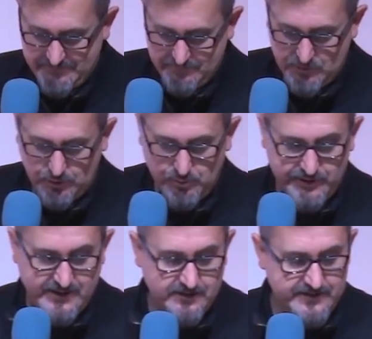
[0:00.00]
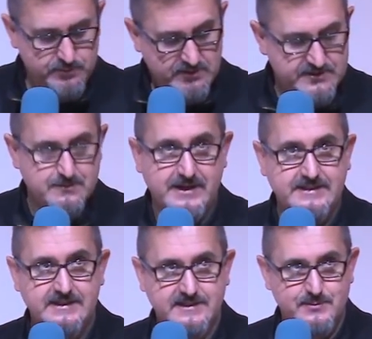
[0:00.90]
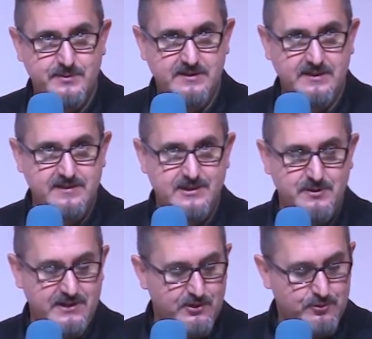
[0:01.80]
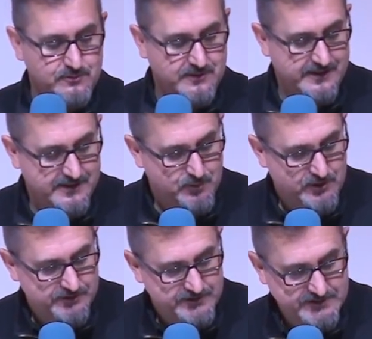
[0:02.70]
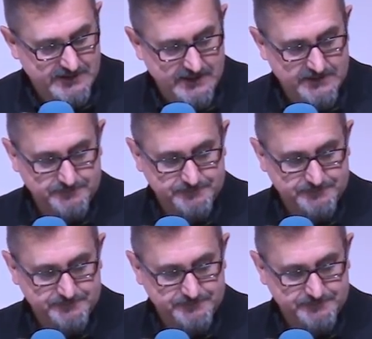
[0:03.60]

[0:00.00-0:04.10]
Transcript: We're all working on this. We've got some ideas, but I think we can all uh, work on this together.